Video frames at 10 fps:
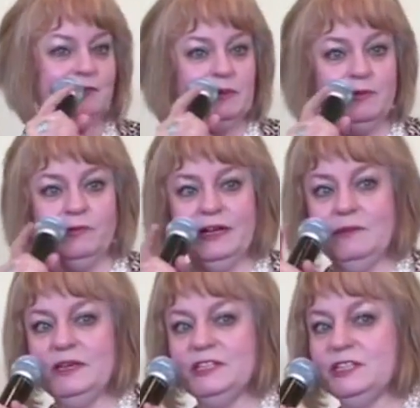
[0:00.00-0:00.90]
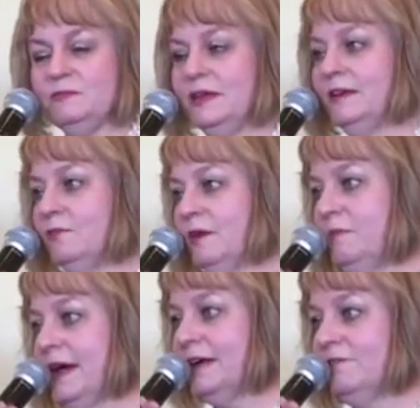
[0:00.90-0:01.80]
Remember when Emmett Smith
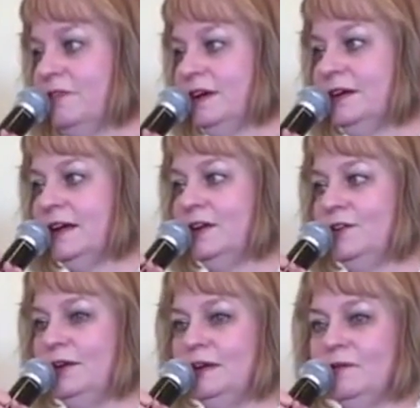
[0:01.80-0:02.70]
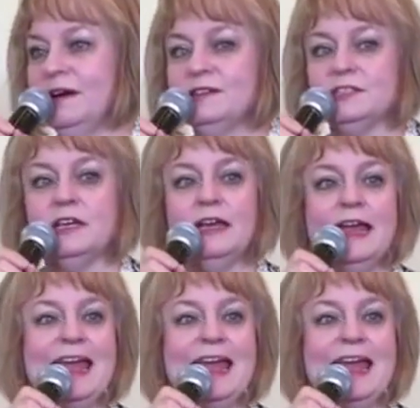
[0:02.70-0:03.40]
went back and found out who he was?